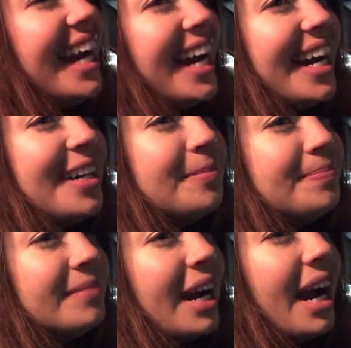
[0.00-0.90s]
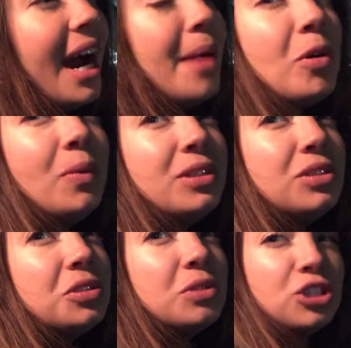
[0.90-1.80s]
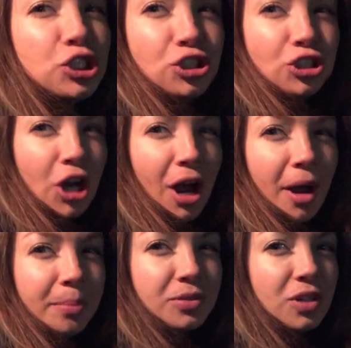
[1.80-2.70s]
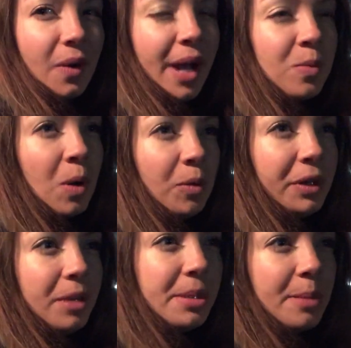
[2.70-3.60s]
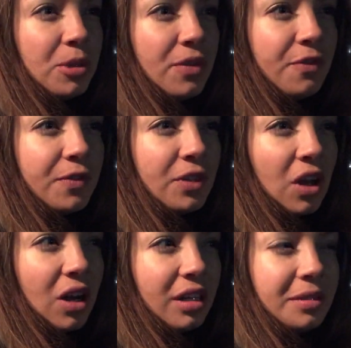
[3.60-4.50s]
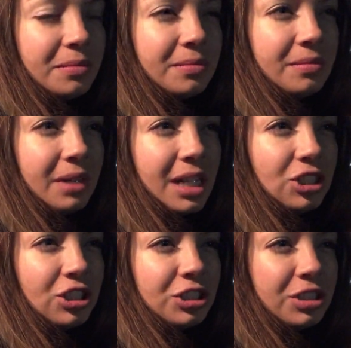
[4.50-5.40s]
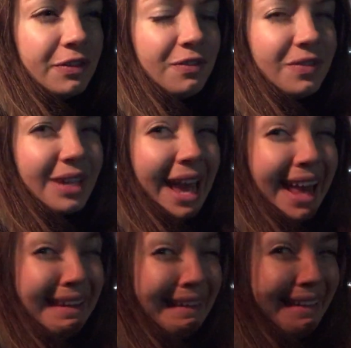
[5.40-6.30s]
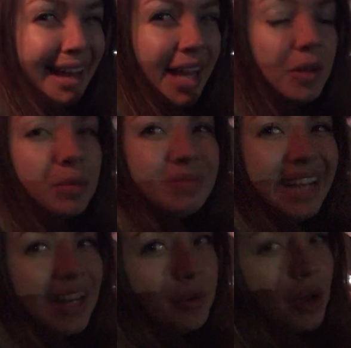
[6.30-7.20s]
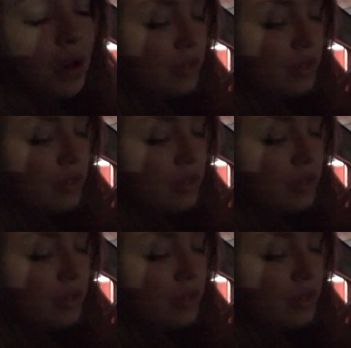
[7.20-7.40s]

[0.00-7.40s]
I'm going to a job, so I won't really be able to vlog much, if any. I don't know.